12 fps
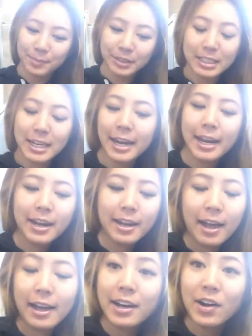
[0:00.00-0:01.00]
today
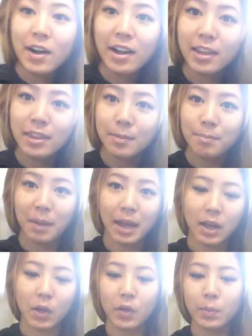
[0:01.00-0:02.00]
I got in the
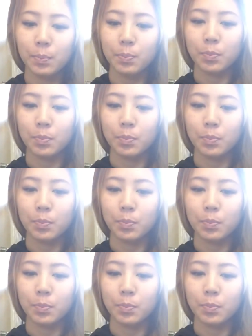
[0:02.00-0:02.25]
mail